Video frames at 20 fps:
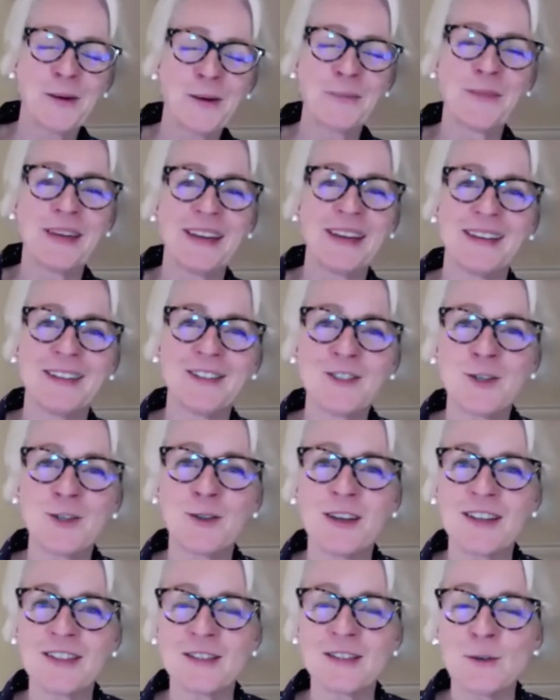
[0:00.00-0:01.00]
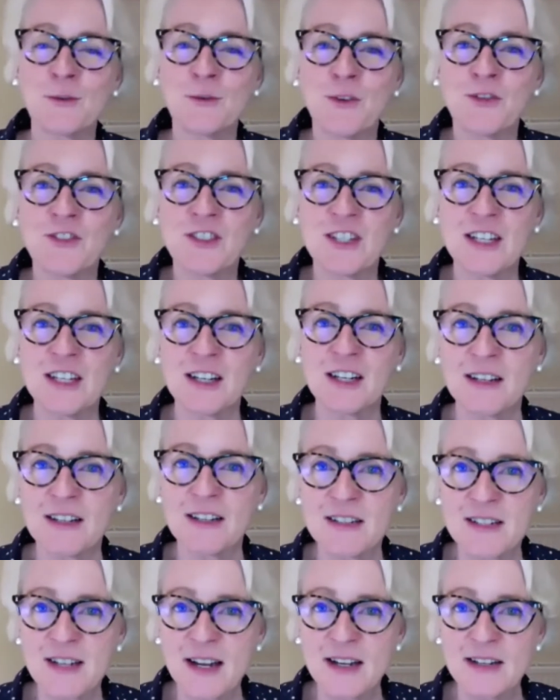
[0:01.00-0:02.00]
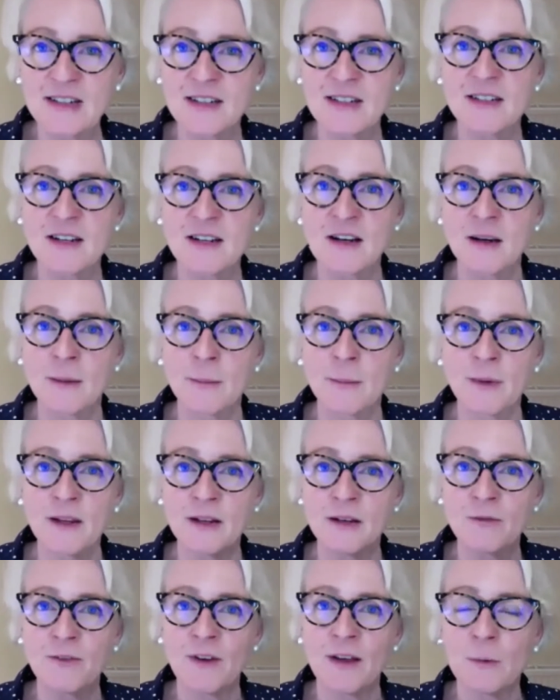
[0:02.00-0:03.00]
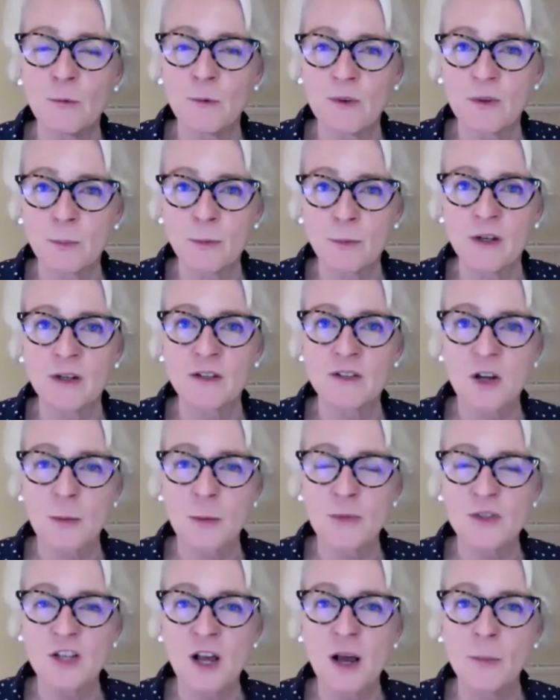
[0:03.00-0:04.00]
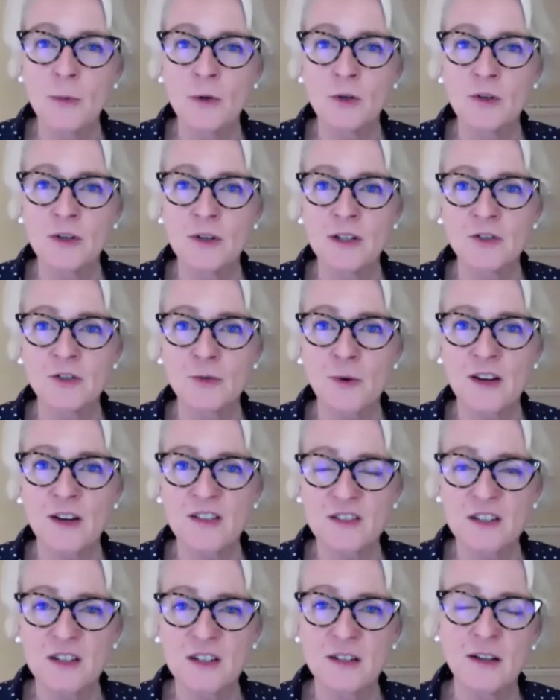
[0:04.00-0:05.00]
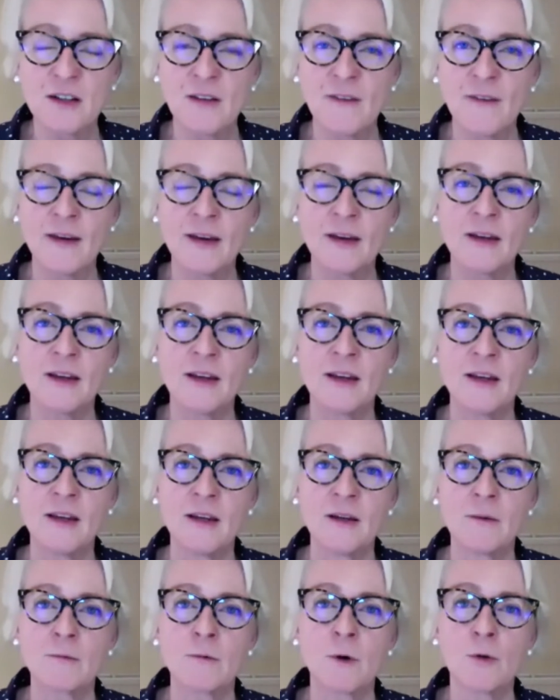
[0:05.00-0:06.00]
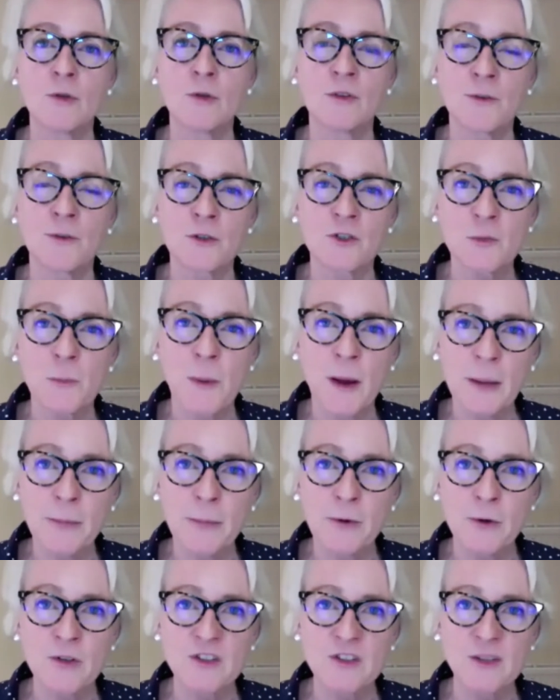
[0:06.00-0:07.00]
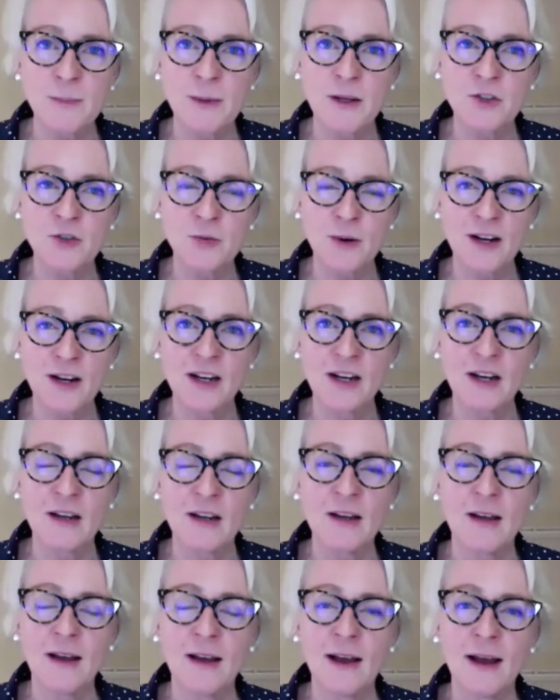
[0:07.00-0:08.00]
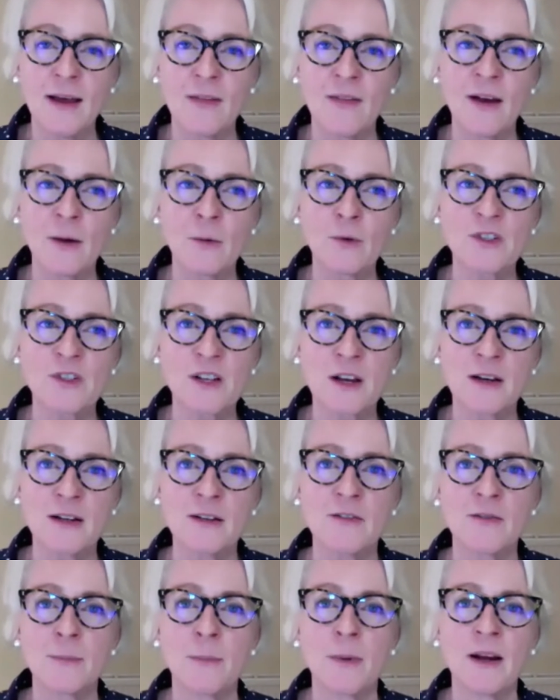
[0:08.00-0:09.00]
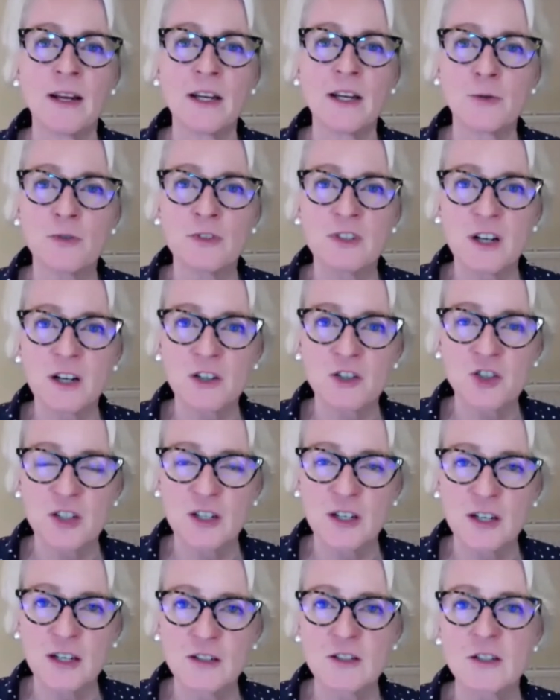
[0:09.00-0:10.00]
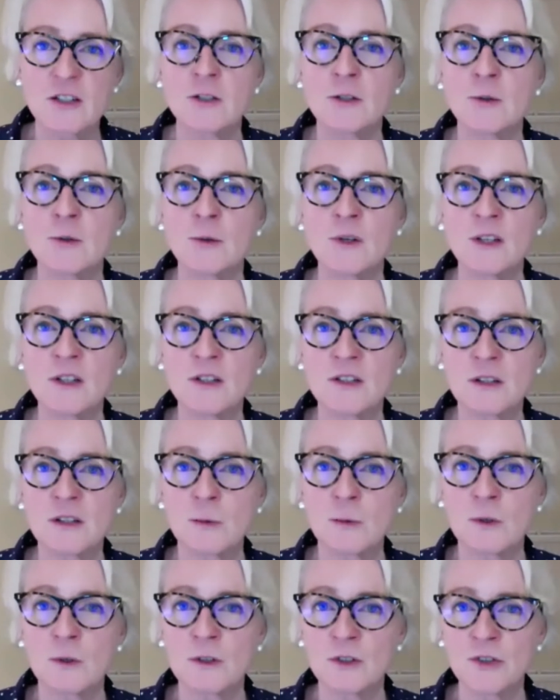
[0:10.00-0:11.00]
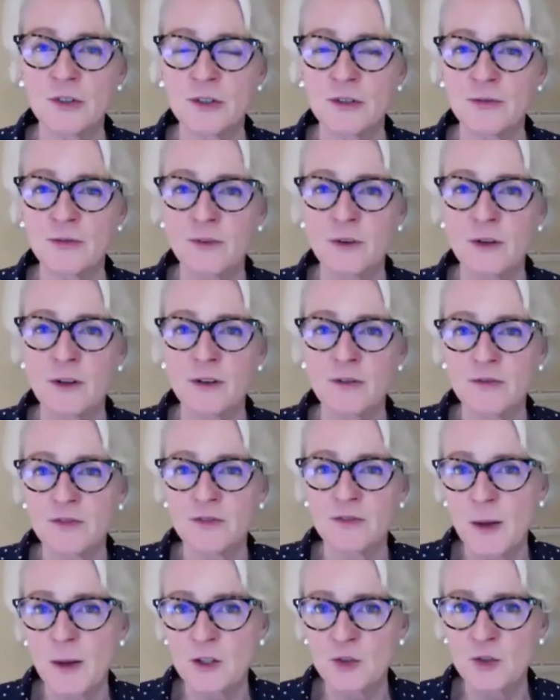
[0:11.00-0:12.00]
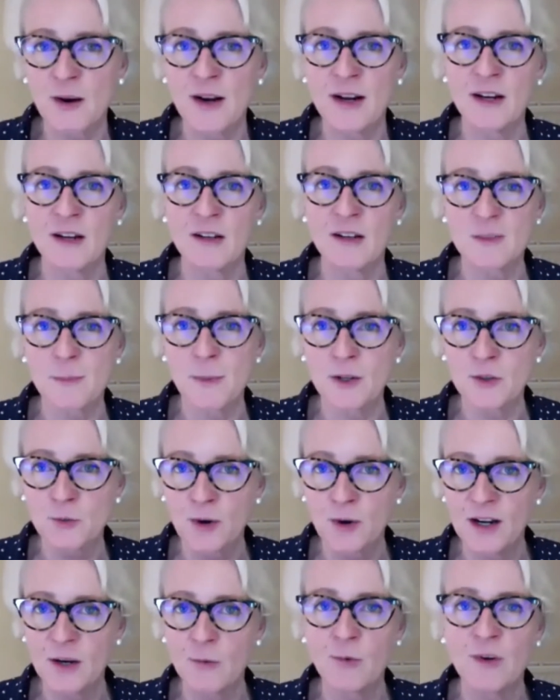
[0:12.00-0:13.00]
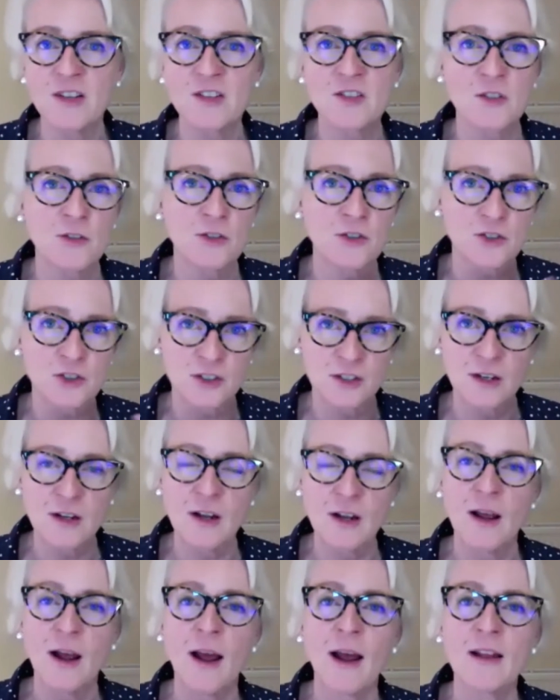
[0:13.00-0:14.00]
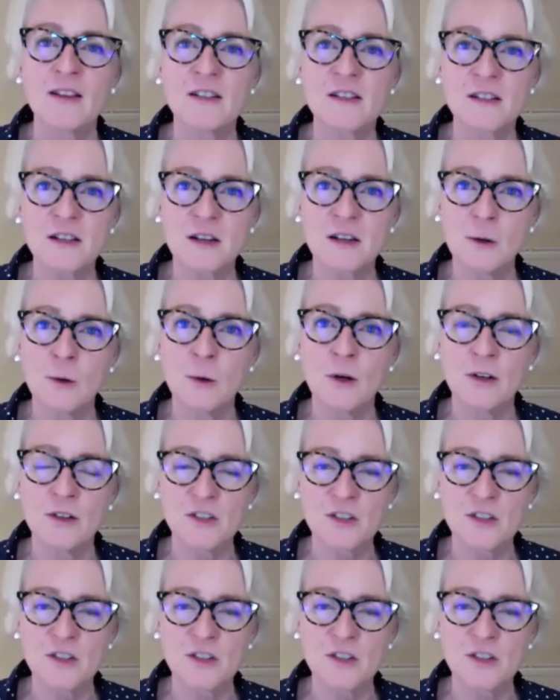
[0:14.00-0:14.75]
In 2015, I attended an event with Thomas Hummel in Dresden. He wrote the first paper on smell training, and that was kind of my introduction into the world of smell training and smell training research and so on.